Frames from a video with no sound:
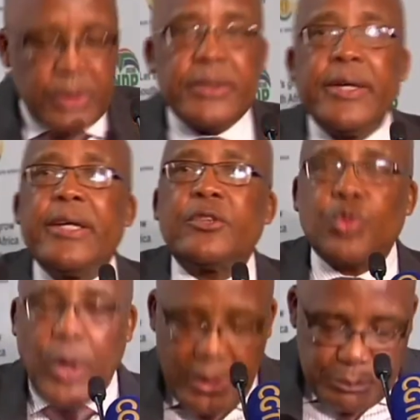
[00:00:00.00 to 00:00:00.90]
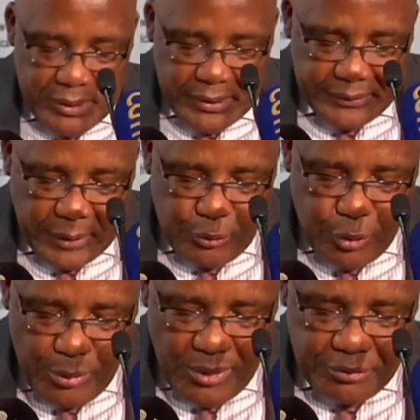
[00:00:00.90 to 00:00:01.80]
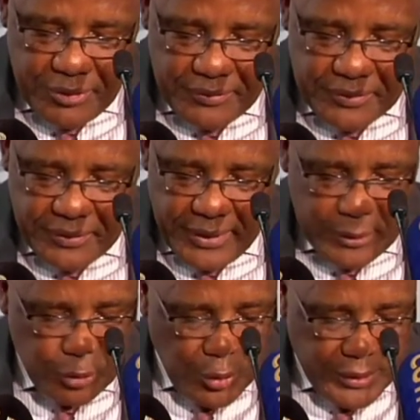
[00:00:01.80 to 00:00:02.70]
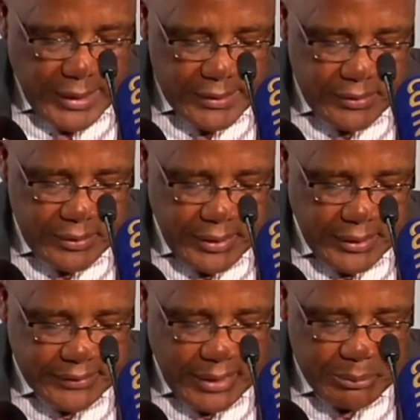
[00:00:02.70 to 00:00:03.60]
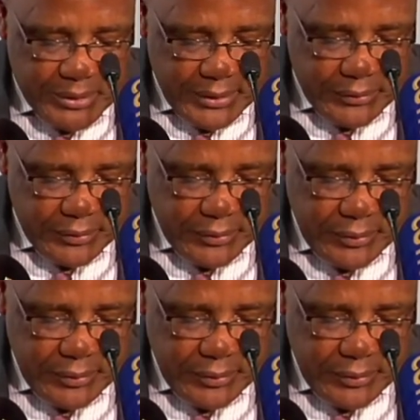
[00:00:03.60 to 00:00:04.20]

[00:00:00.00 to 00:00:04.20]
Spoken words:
the erstwhile Minister of Home Affairs decided to grant exemptions